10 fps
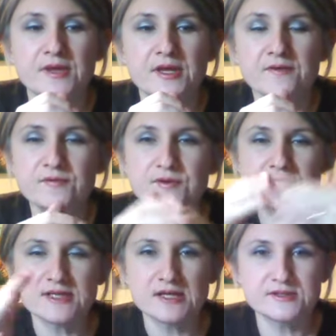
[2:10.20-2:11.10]
If you
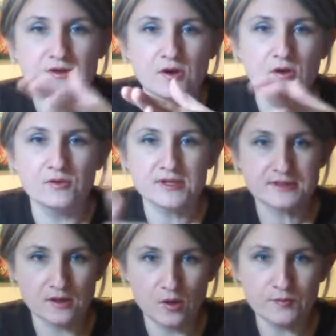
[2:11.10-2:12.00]
decide to go with
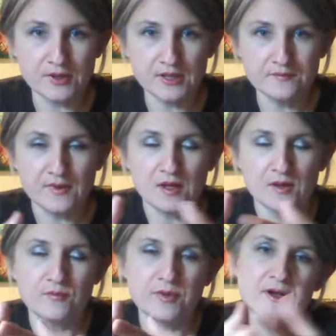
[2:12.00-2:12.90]
Sculpey,
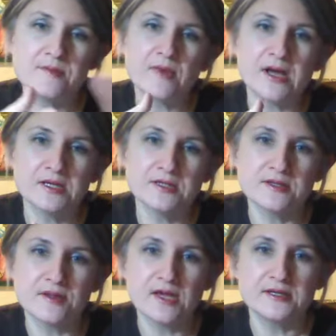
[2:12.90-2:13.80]
bear in
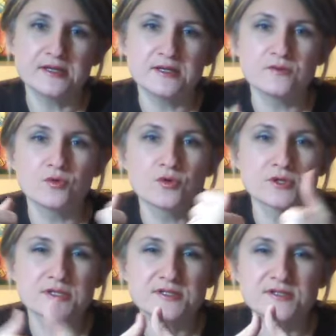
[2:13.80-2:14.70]
mind that in
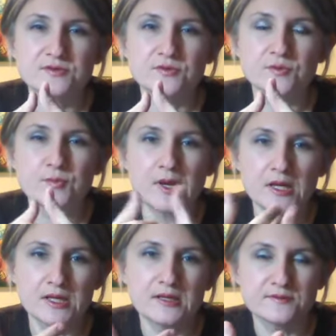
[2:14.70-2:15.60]
order to
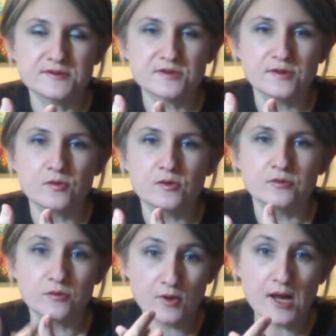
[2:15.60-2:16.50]
bake it so it
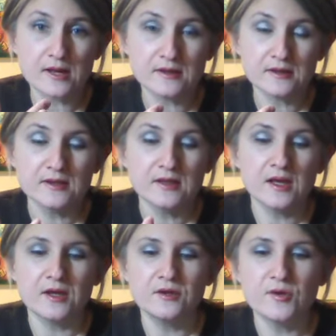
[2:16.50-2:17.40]
won't crack,
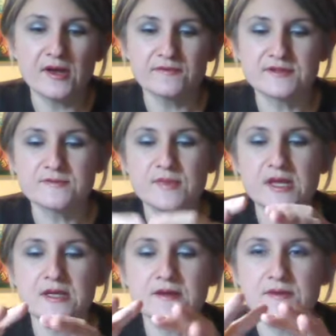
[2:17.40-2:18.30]
you have to
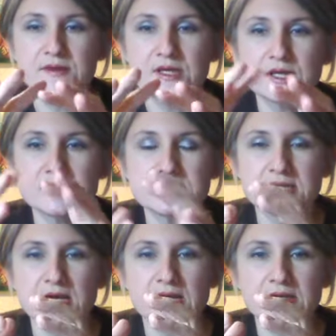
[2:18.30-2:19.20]
make the
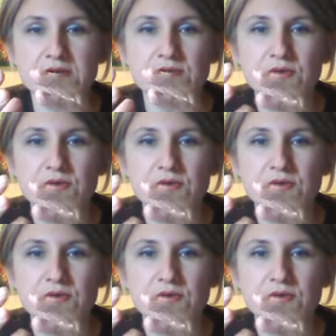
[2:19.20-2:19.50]
inside,